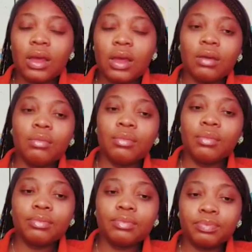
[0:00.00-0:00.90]

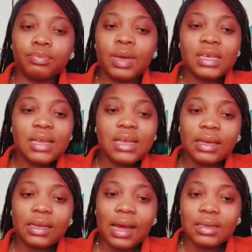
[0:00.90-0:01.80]
um
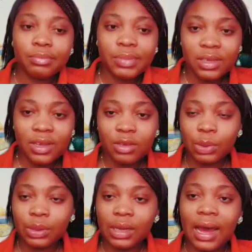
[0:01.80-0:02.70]
Personally, as a business
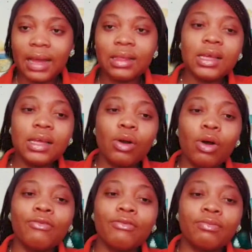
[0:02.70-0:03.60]
owner, I think
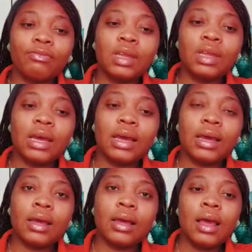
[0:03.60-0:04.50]
of
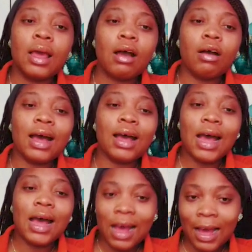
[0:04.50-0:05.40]
the
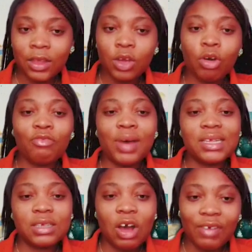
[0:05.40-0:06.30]
I think of
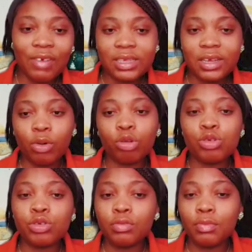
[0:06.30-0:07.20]
myself as the
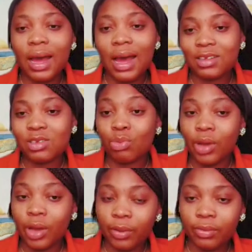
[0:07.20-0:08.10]
consumer as
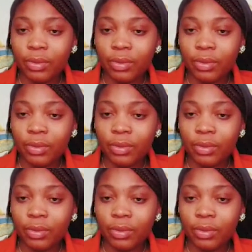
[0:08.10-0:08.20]
well.